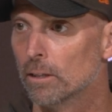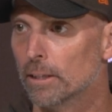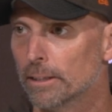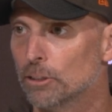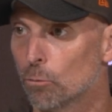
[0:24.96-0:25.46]

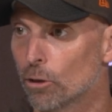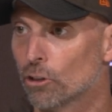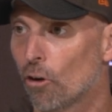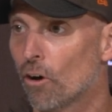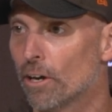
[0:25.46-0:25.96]
Uh, he's worked
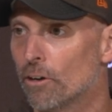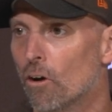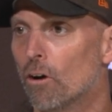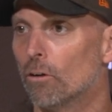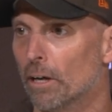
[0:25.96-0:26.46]
hard in
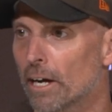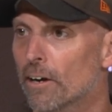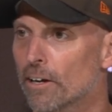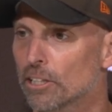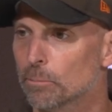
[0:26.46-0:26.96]
all
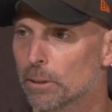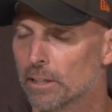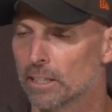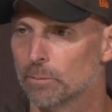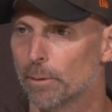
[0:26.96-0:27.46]
areas, but
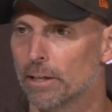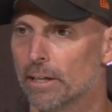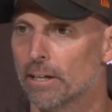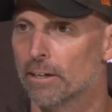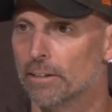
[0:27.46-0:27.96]
that's been an
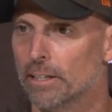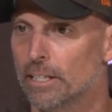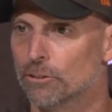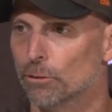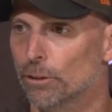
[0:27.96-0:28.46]
area that
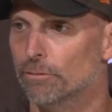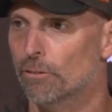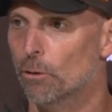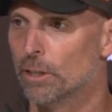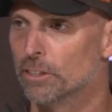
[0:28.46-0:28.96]
he's really
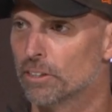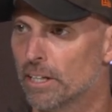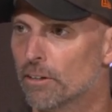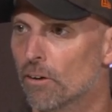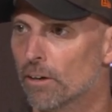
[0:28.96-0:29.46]
focused
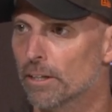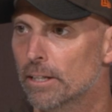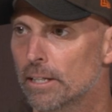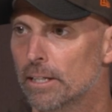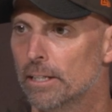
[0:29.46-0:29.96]
in on
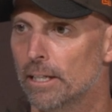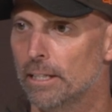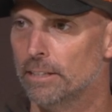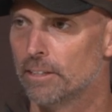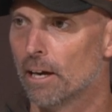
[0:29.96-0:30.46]

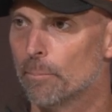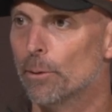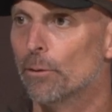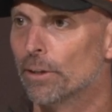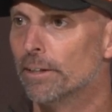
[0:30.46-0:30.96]
and he's got
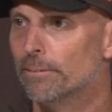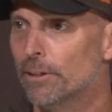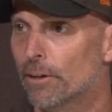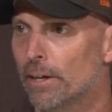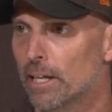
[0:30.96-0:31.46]
ability.
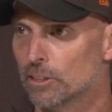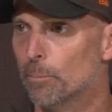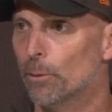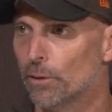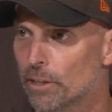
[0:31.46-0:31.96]
You know, he has
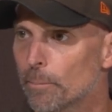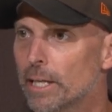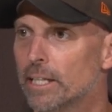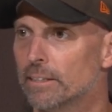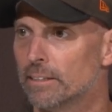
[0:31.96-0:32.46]
ability to
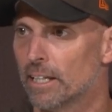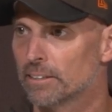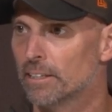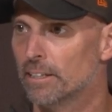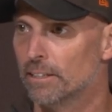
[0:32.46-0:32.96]
make
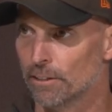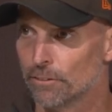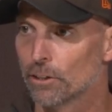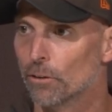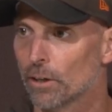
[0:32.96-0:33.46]
contested and
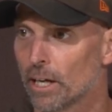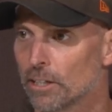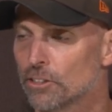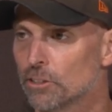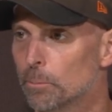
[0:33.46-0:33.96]
difficult
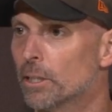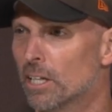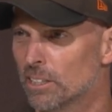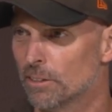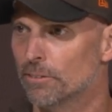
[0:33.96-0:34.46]
catches
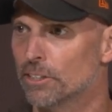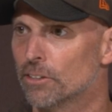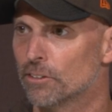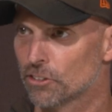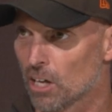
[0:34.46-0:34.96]
because of
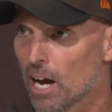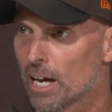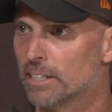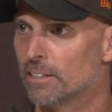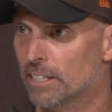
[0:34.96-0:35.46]
his
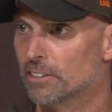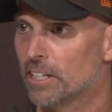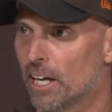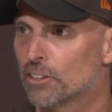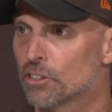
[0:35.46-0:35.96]
size and his
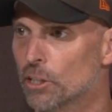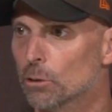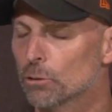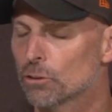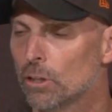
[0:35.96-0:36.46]
catch
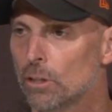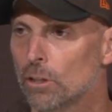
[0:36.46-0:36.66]
skills.